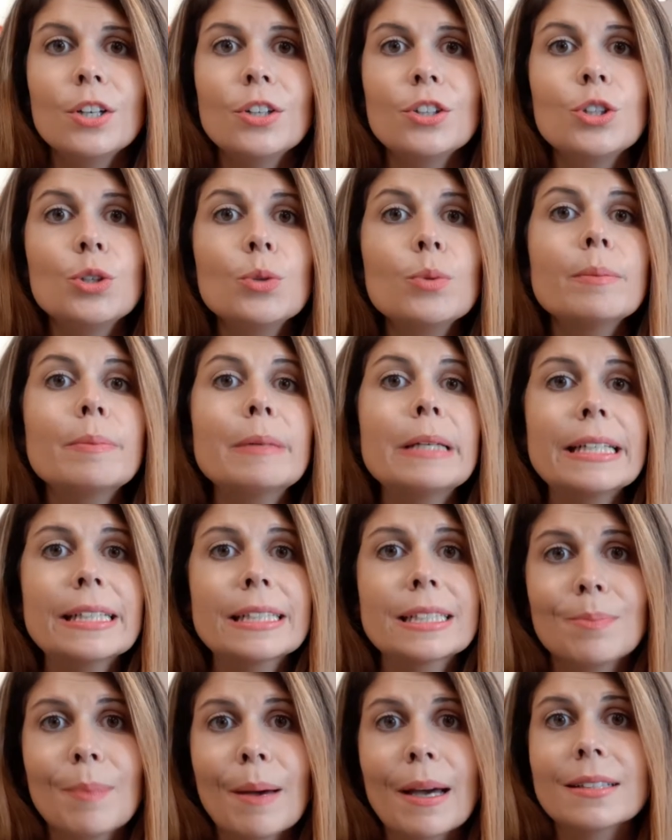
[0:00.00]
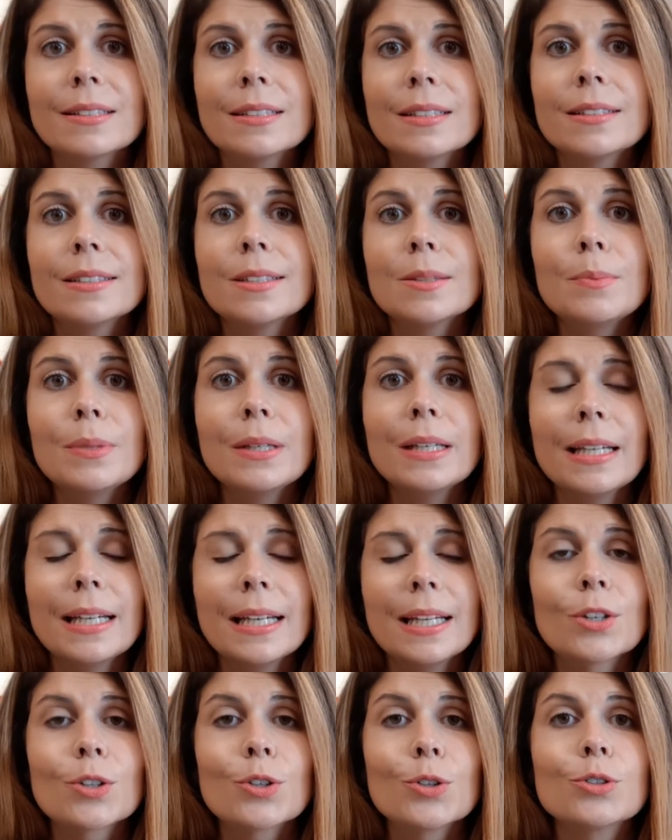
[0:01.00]
you would be expected to be
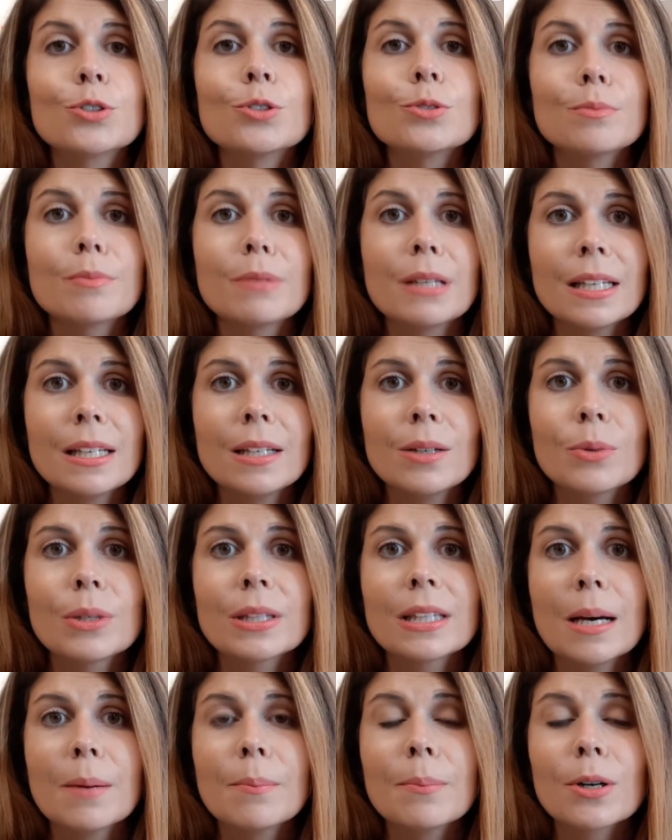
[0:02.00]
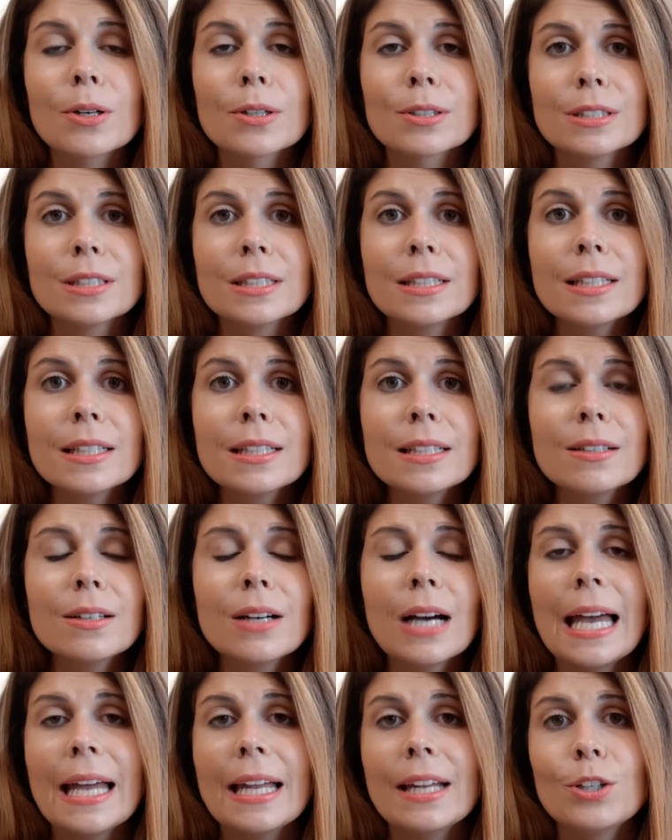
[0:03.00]
in a Google Meet with that person
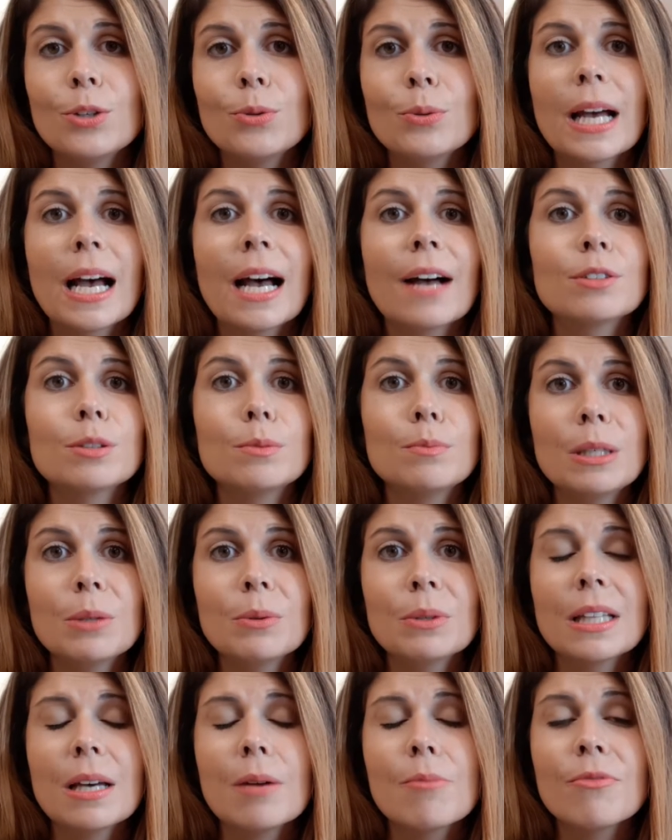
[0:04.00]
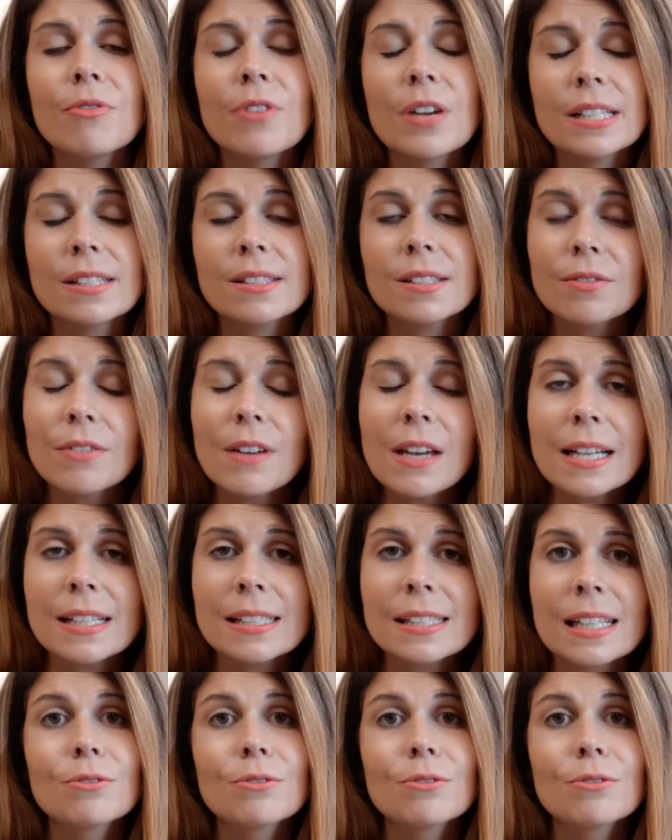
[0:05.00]
and you would have to meet with them face to face.